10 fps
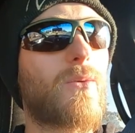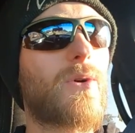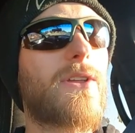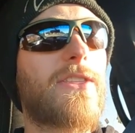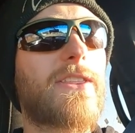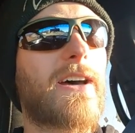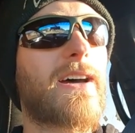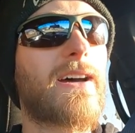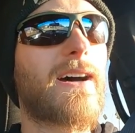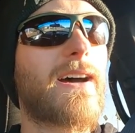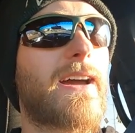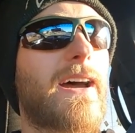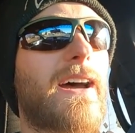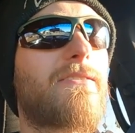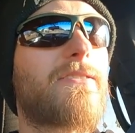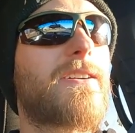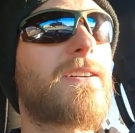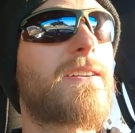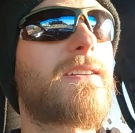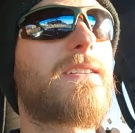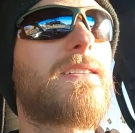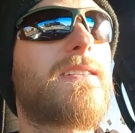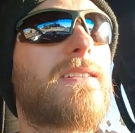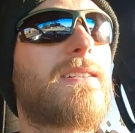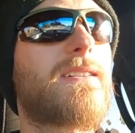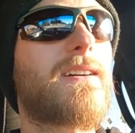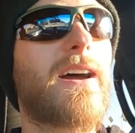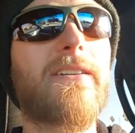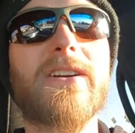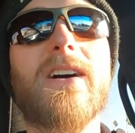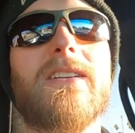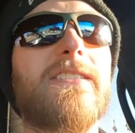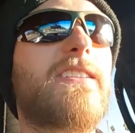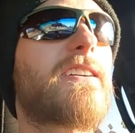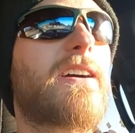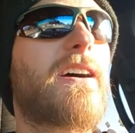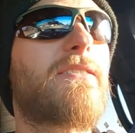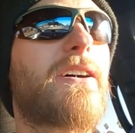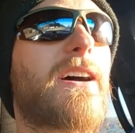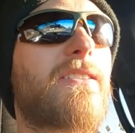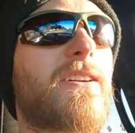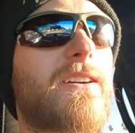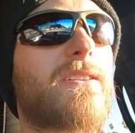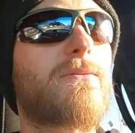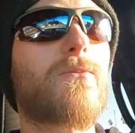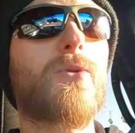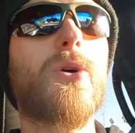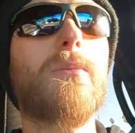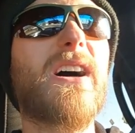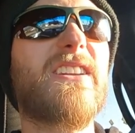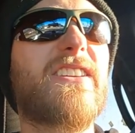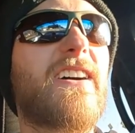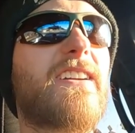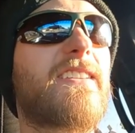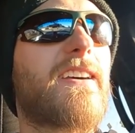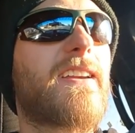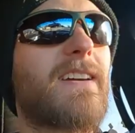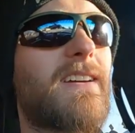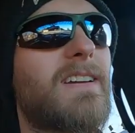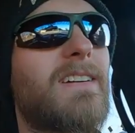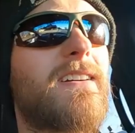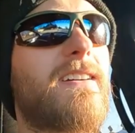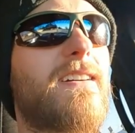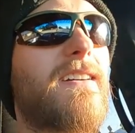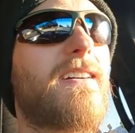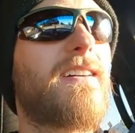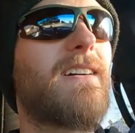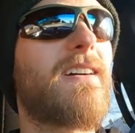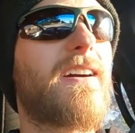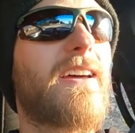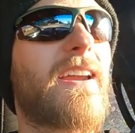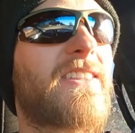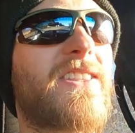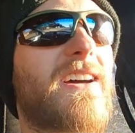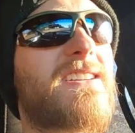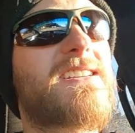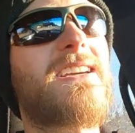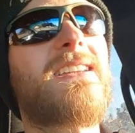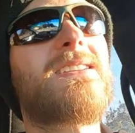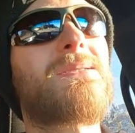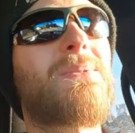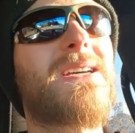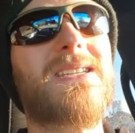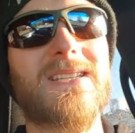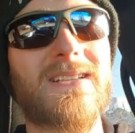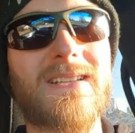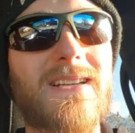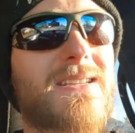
With that, I haven't gotten sick. I haven't had like a real bad sinus headache, and I just think that's amazing.